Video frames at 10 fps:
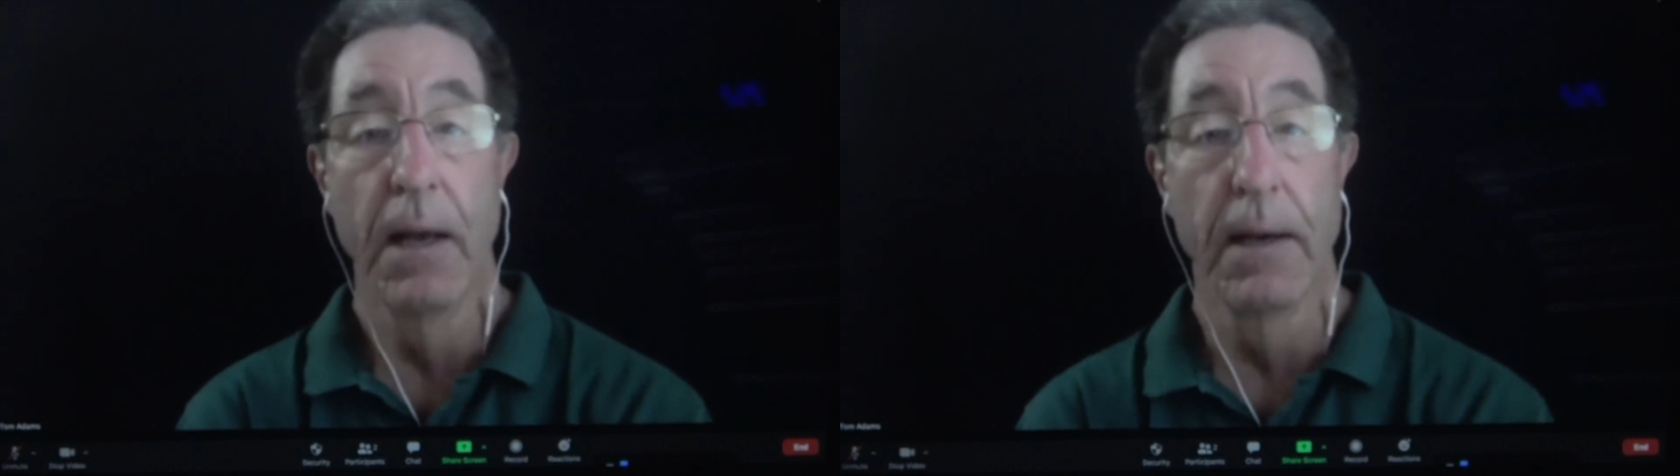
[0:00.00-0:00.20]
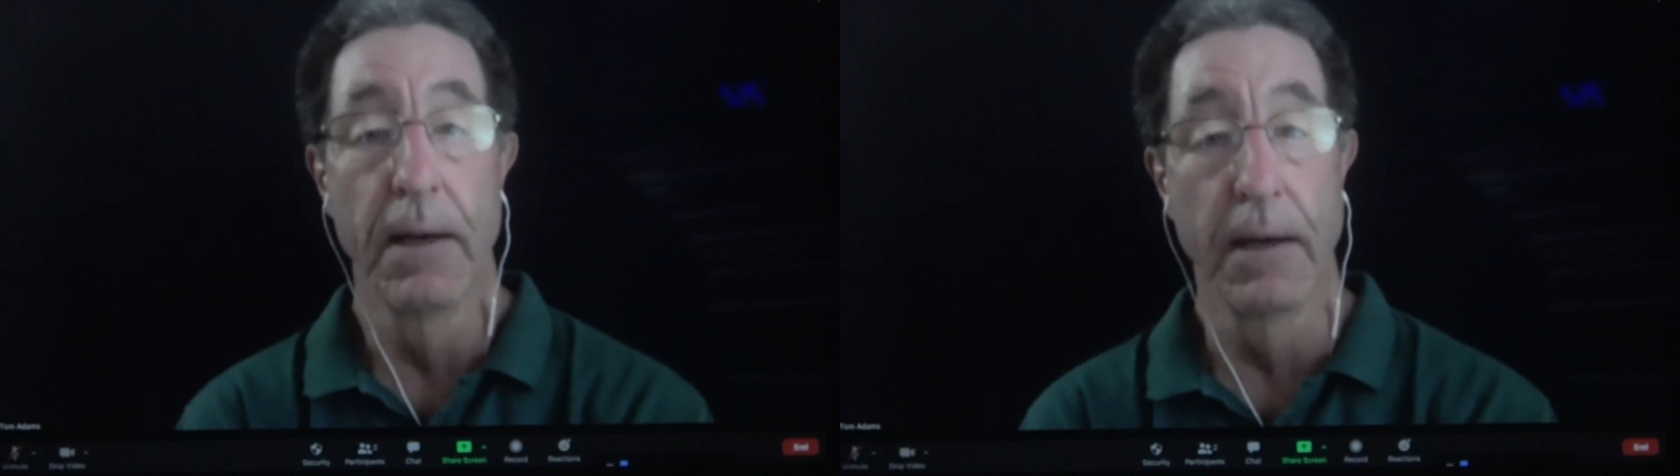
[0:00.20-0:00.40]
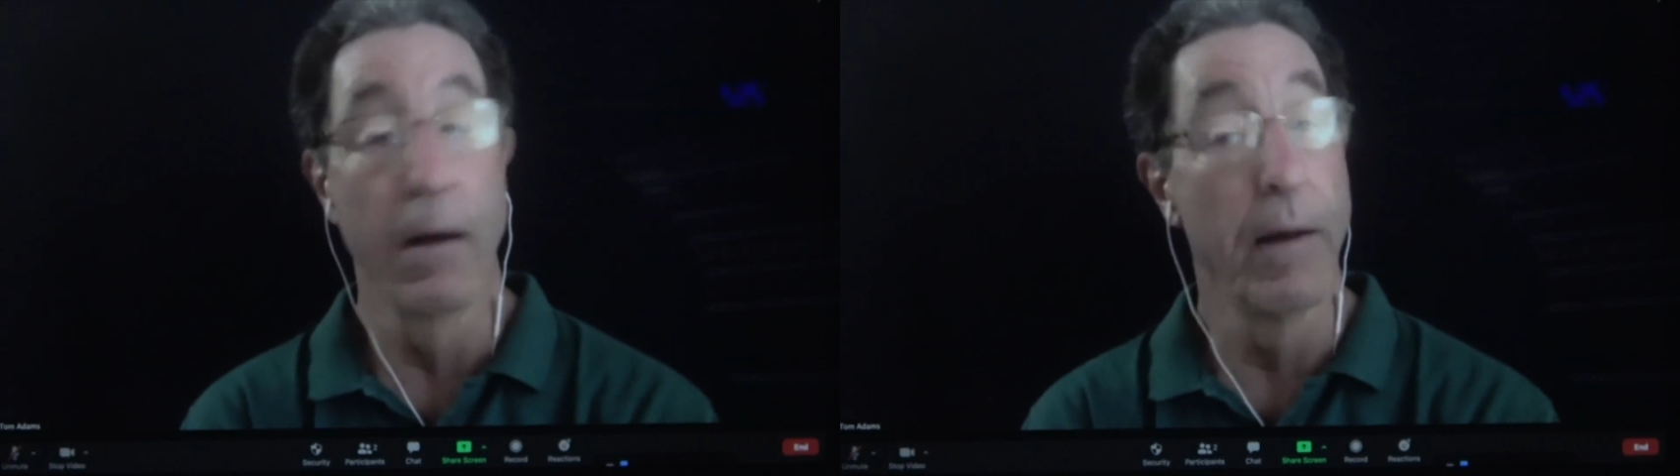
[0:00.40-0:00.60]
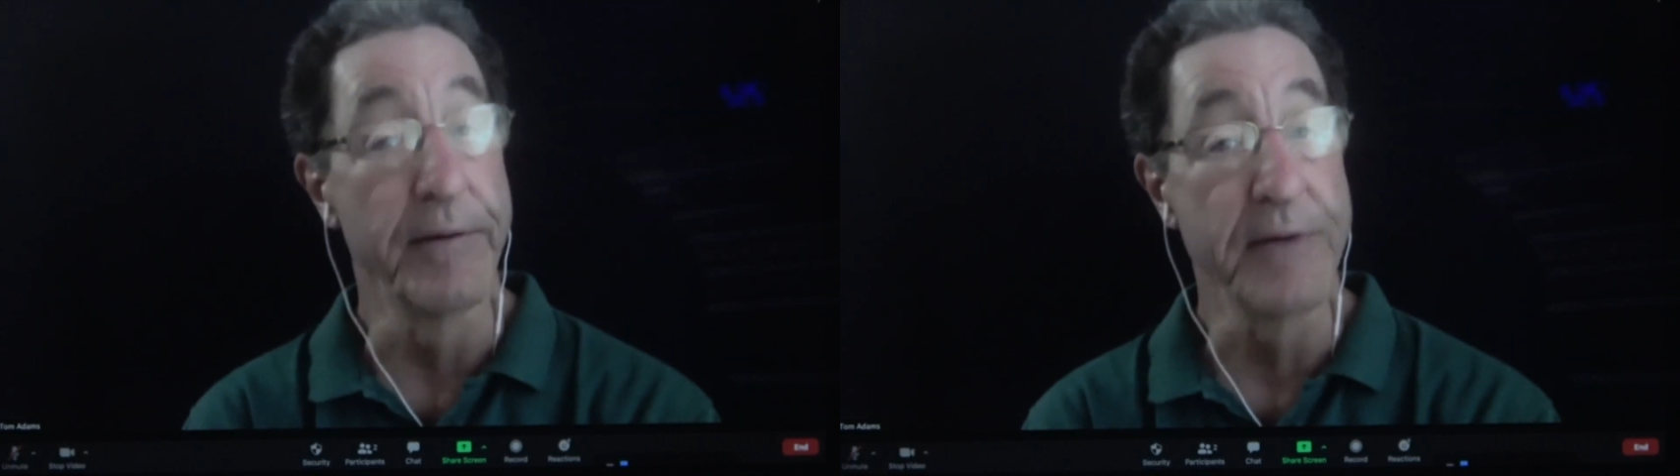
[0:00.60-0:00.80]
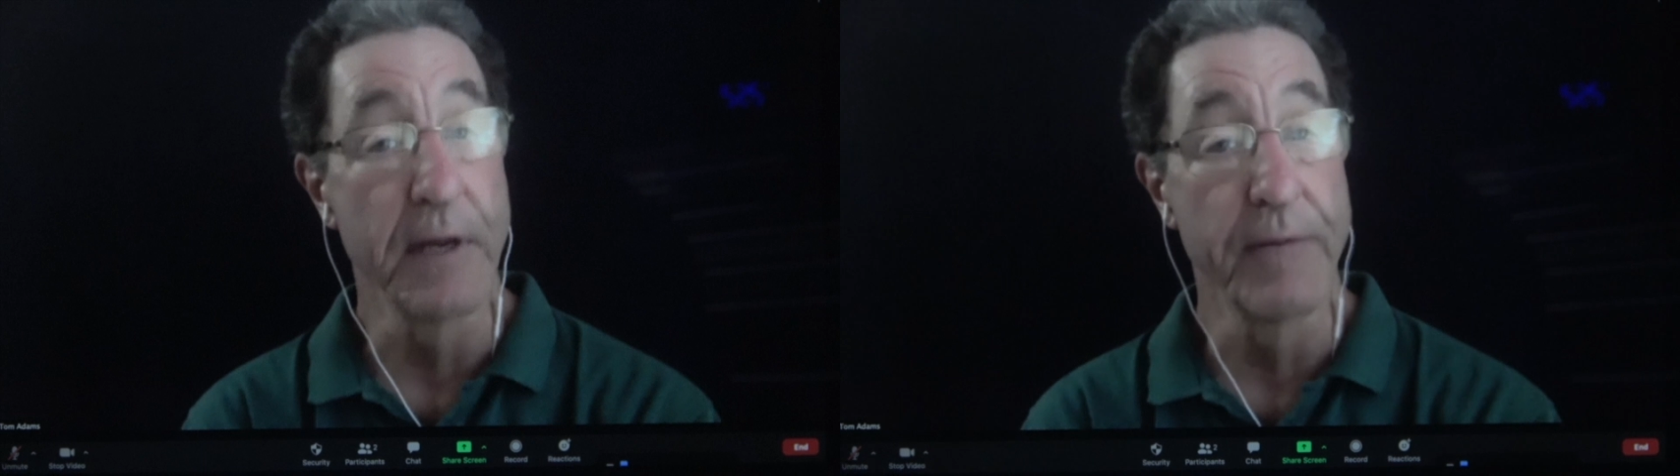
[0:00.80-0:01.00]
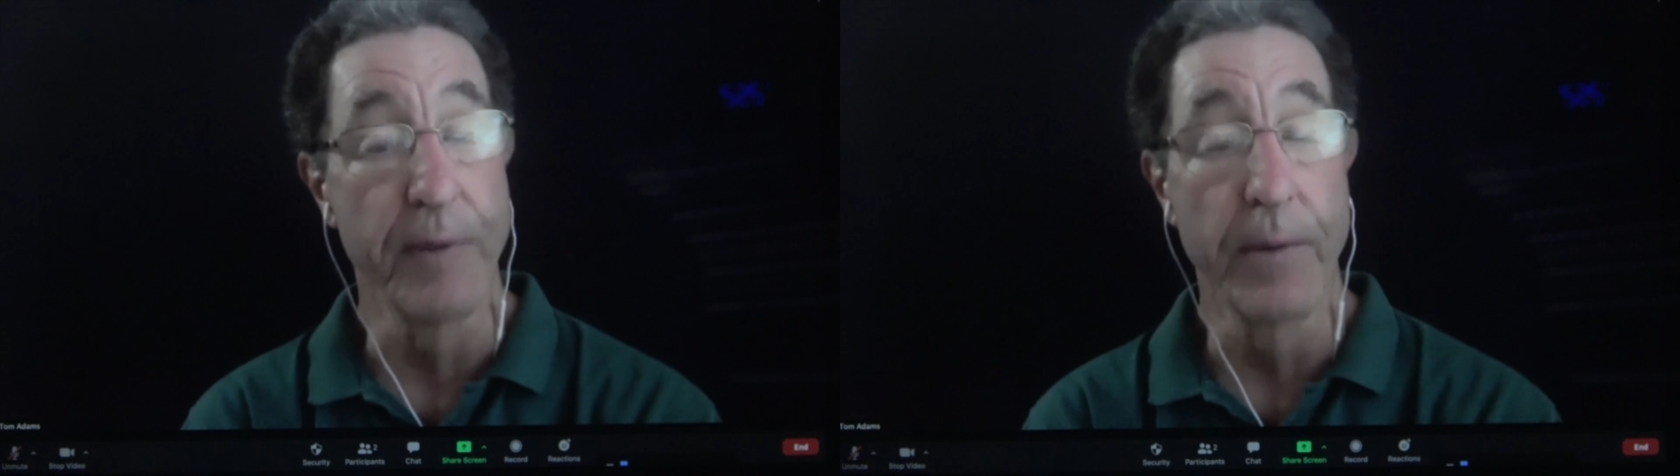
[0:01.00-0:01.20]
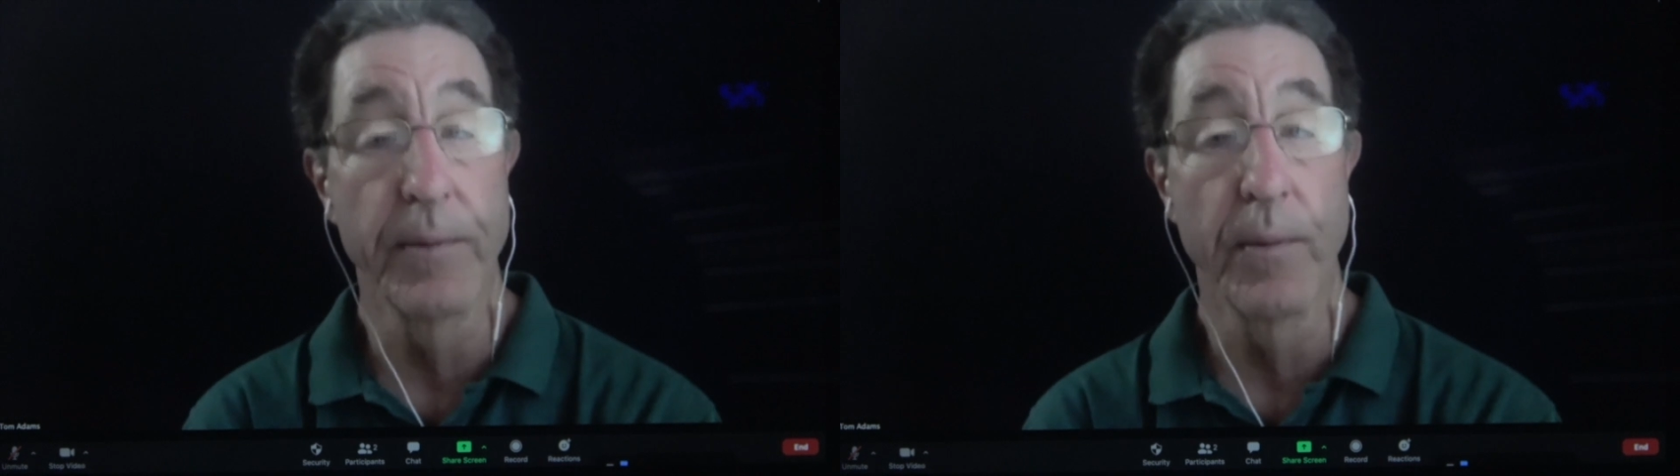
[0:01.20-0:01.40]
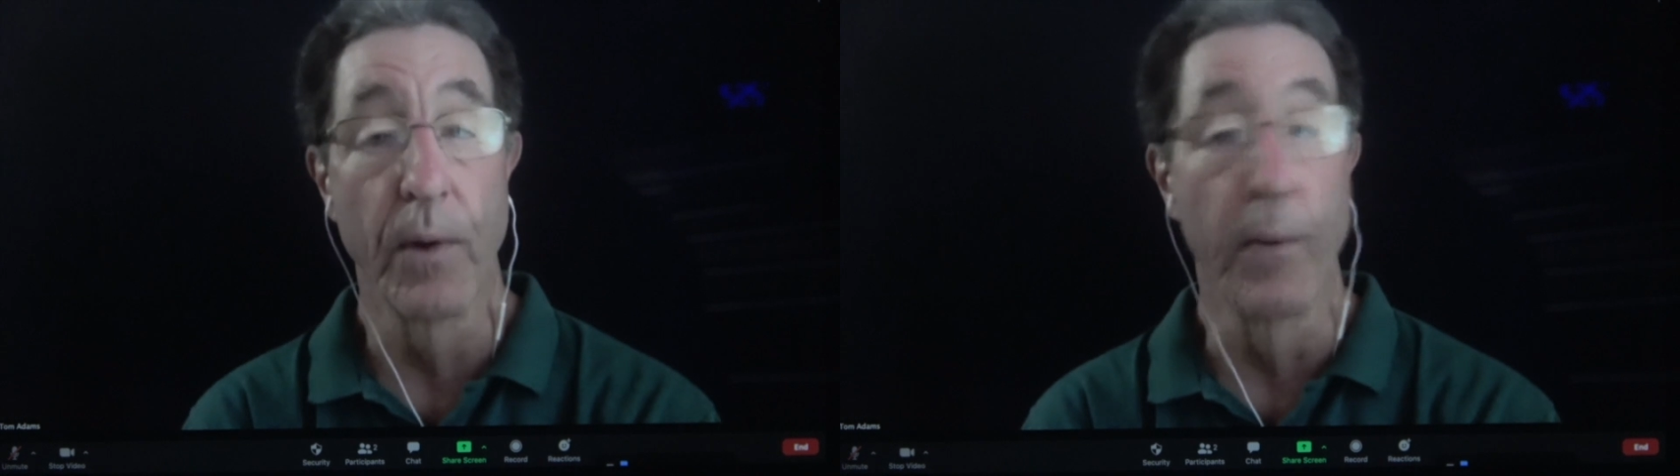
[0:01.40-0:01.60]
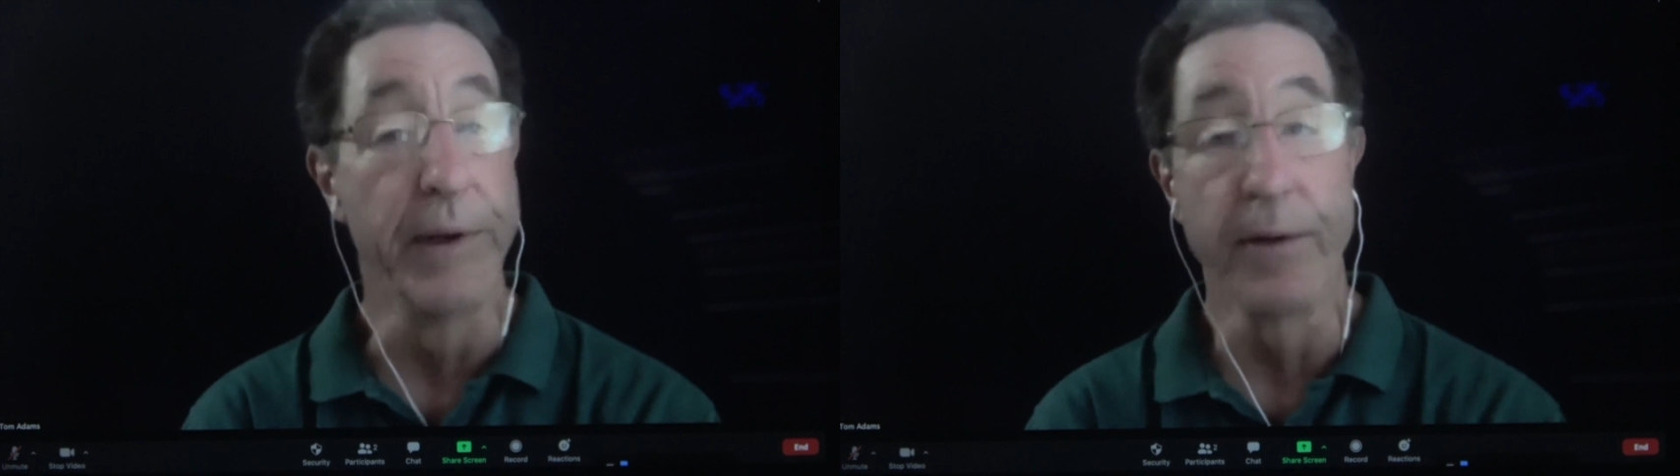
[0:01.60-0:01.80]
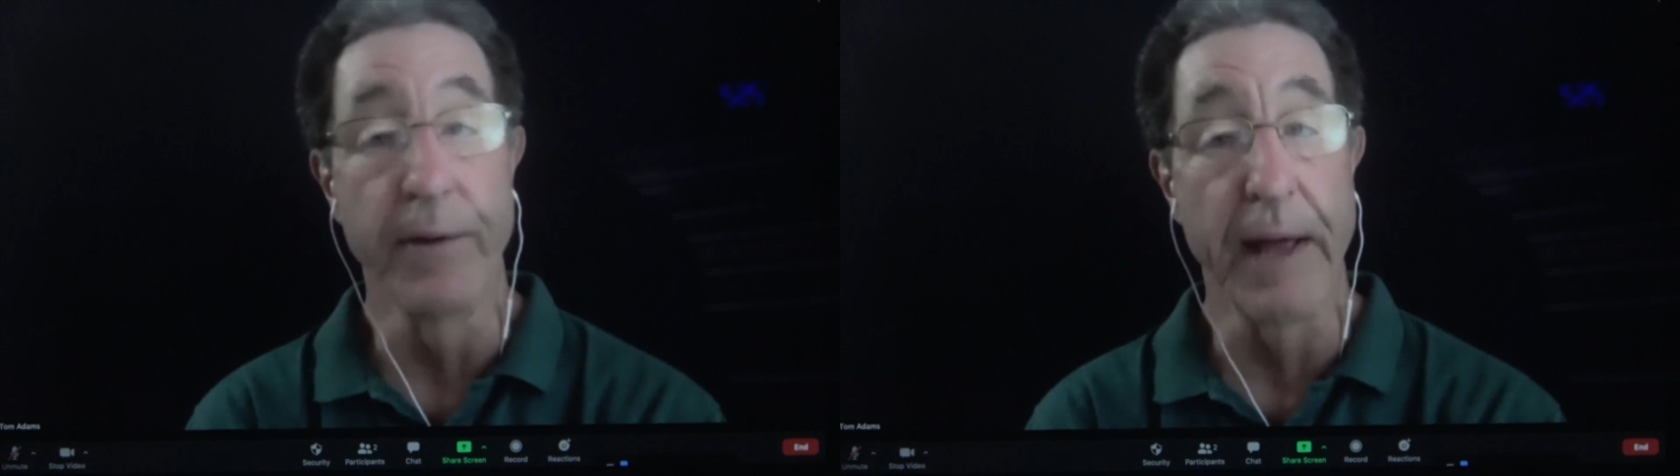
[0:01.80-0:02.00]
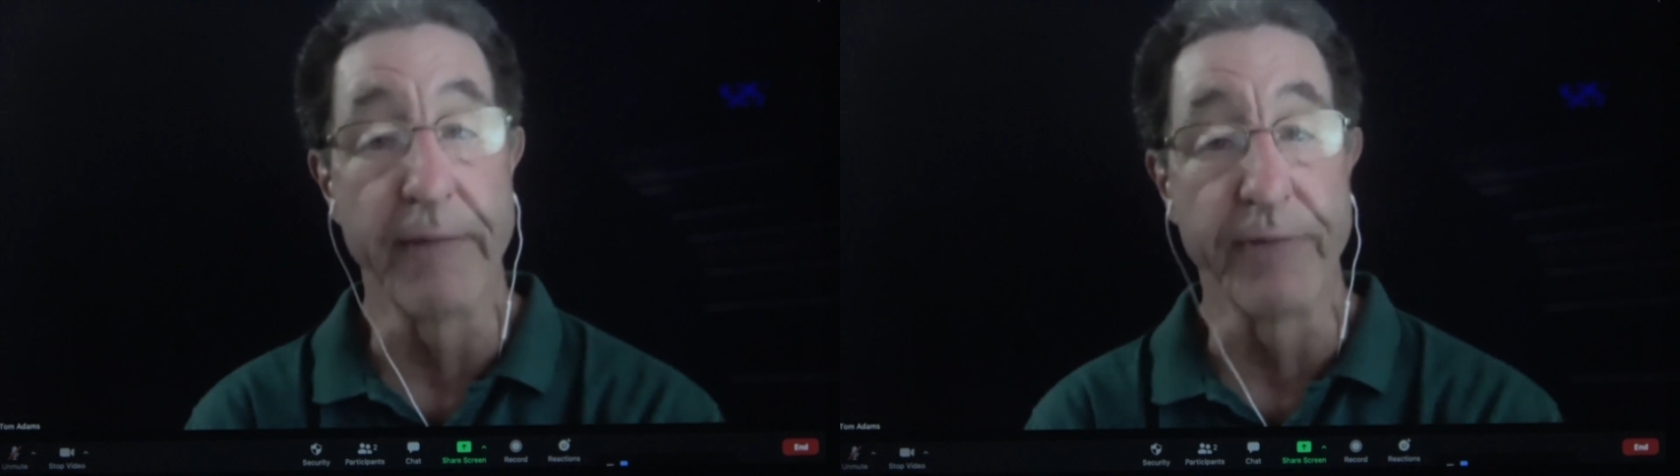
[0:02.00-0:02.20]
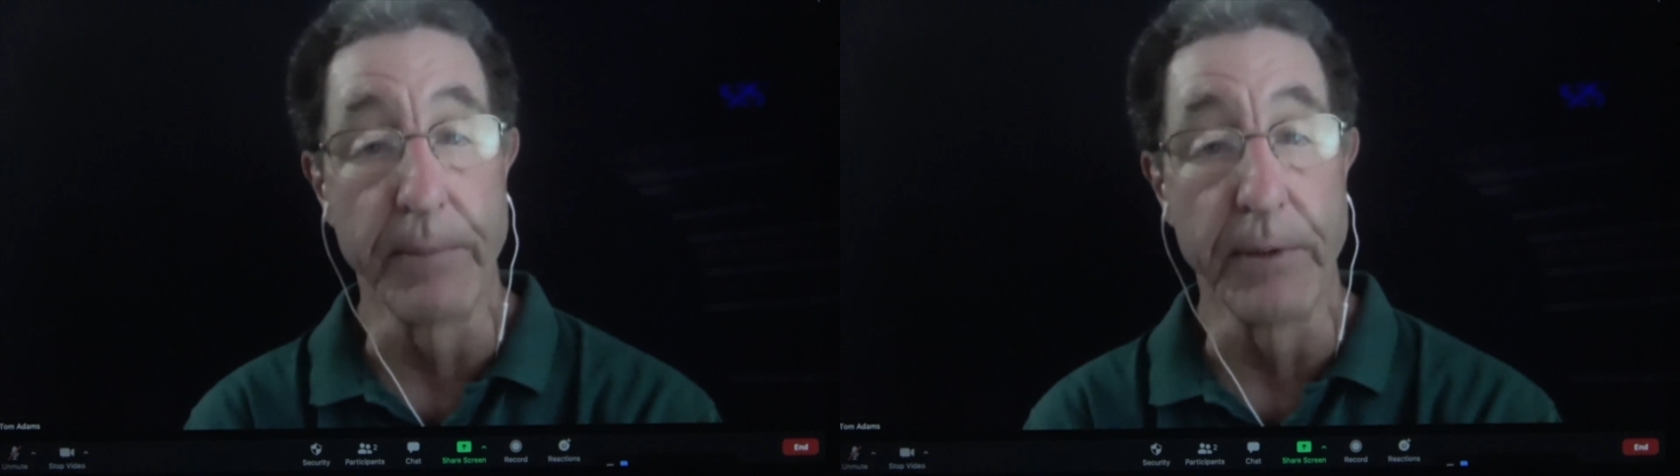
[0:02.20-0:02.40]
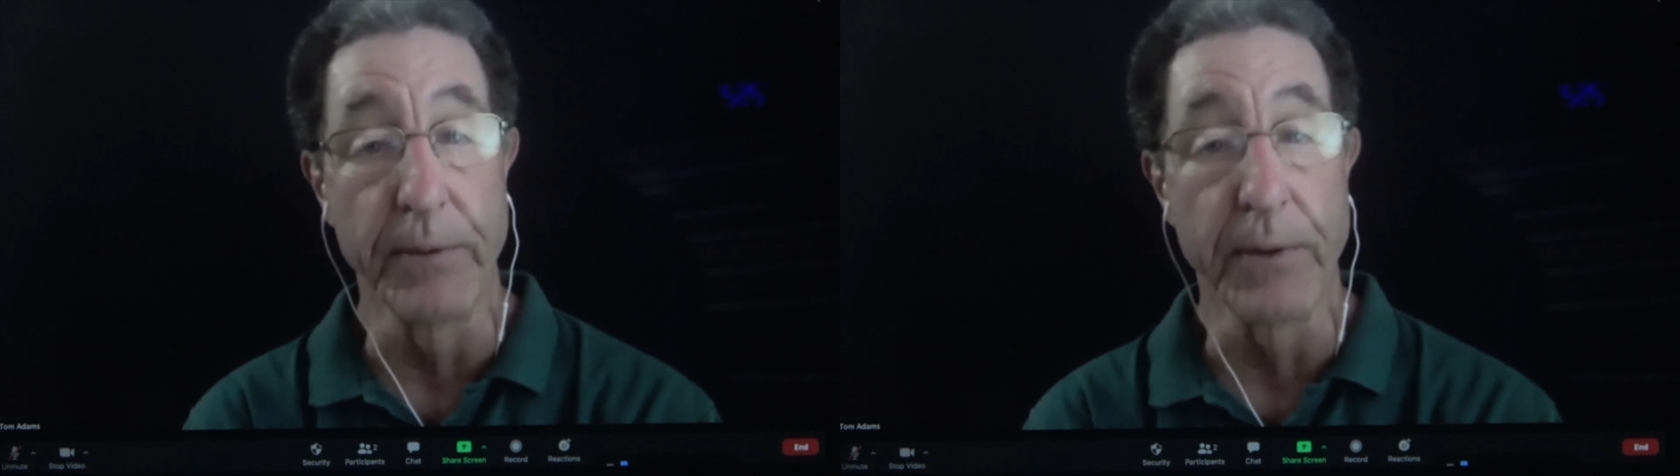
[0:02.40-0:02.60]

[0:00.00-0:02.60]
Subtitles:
on the telephone where we don't have to mute